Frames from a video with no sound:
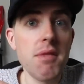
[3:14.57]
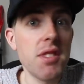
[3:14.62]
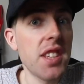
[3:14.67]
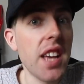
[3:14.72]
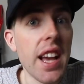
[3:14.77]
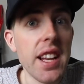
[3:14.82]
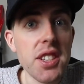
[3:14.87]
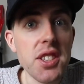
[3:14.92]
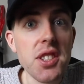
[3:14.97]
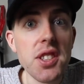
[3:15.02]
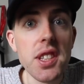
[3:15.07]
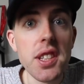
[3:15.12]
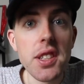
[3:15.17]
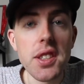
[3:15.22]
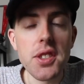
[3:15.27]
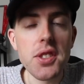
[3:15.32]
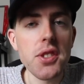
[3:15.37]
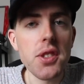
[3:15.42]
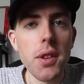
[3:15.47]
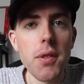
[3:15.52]
testing
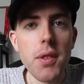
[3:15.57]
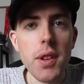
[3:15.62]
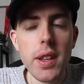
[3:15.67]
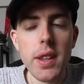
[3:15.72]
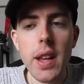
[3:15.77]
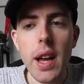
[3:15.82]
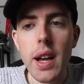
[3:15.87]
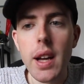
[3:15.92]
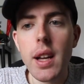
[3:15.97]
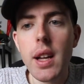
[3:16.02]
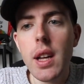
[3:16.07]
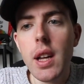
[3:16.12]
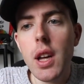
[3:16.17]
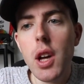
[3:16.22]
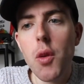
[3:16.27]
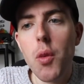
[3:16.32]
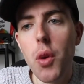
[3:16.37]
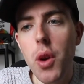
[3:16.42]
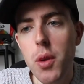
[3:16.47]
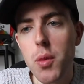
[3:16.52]
and stuff like that.
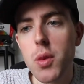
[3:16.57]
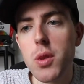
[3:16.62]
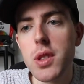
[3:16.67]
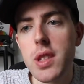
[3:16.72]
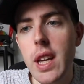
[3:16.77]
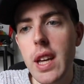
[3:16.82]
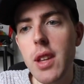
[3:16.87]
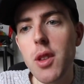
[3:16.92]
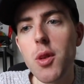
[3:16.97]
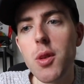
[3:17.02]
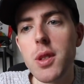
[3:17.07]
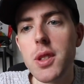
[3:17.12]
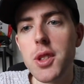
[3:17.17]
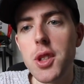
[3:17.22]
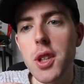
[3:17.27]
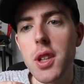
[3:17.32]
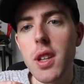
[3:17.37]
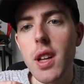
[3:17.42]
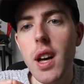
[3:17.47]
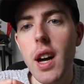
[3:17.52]
What I would say though is
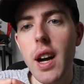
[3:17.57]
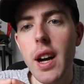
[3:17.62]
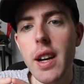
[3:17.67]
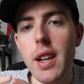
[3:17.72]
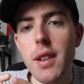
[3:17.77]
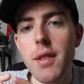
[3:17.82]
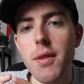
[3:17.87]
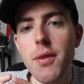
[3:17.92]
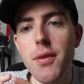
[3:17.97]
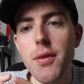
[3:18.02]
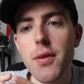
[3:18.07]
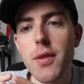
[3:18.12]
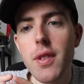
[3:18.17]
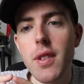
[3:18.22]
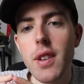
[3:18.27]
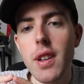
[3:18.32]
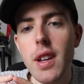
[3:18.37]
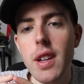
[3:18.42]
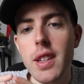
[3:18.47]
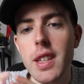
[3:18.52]
that I've
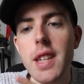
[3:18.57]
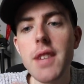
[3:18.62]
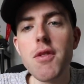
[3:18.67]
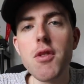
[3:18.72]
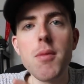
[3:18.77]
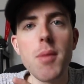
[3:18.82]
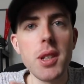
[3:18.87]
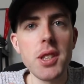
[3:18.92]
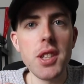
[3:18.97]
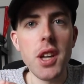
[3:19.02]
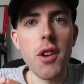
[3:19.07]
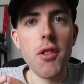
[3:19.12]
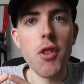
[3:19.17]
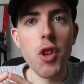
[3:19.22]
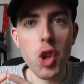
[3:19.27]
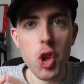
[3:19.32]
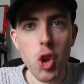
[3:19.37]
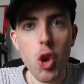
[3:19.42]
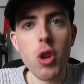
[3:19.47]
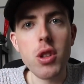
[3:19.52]
given myself a
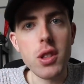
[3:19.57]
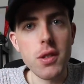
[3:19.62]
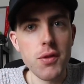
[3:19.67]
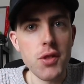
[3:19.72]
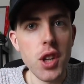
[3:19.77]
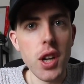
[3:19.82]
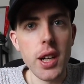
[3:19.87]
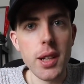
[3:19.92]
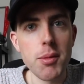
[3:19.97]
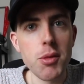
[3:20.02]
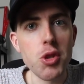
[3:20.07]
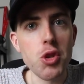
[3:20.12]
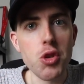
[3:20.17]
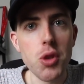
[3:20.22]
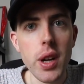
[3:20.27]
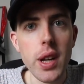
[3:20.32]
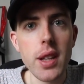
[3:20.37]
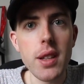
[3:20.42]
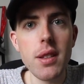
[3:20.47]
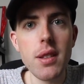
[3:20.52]
lot of time to
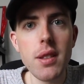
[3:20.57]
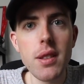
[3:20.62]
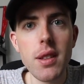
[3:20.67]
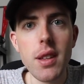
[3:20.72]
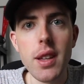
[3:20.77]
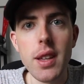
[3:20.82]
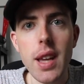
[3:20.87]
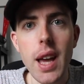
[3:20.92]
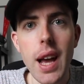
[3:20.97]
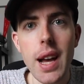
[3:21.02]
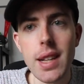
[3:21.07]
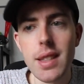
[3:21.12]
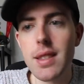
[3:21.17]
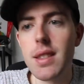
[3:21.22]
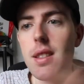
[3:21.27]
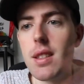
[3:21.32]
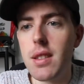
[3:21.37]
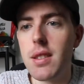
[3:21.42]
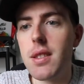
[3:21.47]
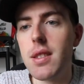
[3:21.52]
train. Like as
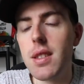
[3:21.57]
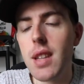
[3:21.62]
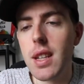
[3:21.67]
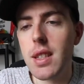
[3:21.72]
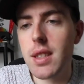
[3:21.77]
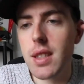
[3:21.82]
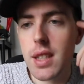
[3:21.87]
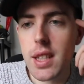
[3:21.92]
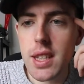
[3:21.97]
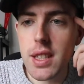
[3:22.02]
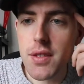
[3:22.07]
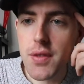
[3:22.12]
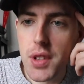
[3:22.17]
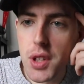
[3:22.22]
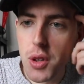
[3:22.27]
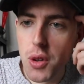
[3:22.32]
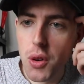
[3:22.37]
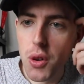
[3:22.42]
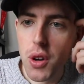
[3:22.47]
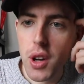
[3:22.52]
Dylan says in his
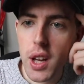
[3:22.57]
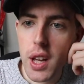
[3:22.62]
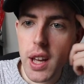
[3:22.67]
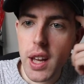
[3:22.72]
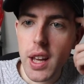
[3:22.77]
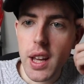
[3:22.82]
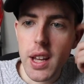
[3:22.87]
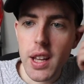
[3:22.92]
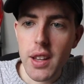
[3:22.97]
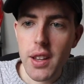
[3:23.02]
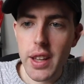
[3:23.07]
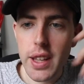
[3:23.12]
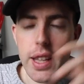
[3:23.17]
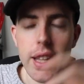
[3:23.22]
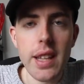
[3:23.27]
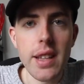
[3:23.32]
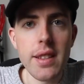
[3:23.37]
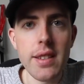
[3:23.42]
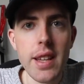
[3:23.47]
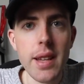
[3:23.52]
video, like
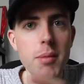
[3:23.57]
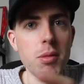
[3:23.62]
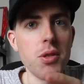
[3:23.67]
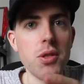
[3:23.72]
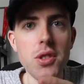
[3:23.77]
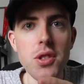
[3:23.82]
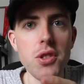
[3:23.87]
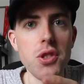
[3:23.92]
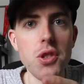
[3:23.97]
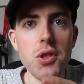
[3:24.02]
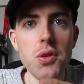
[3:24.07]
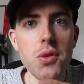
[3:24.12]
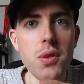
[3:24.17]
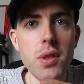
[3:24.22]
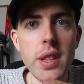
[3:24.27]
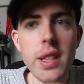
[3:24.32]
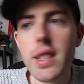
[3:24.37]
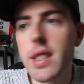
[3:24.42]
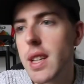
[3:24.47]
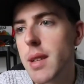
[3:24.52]
he's able to
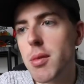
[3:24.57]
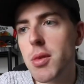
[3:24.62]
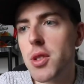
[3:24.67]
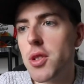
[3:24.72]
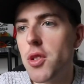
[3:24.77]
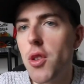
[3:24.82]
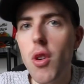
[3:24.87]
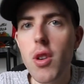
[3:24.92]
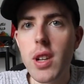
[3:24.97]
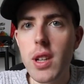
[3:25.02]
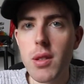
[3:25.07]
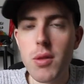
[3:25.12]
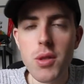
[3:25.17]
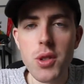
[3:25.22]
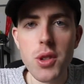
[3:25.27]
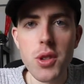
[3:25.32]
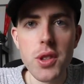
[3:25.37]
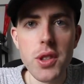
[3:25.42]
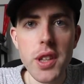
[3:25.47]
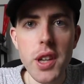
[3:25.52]
knock out
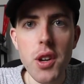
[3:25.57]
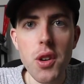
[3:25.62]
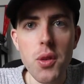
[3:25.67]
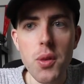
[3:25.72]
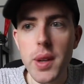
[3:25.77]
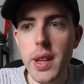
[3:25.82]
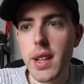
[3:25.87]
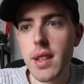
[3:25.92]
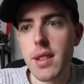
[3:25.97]
20 hour